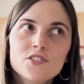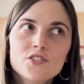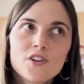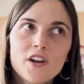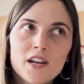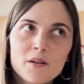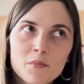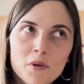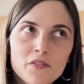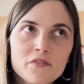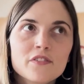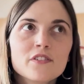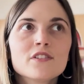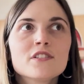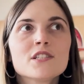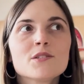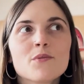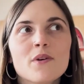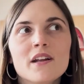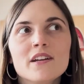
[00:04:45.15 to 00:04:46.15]
tried my
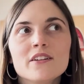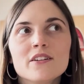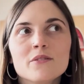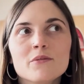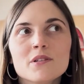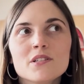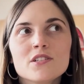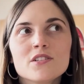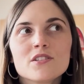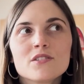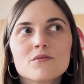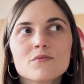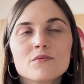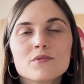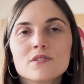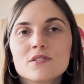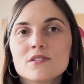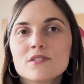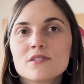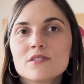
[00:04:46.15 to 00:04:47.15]
first sweater, which
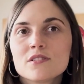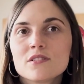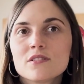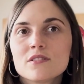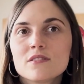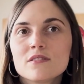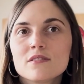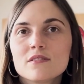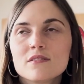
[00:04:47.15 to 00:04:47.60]
was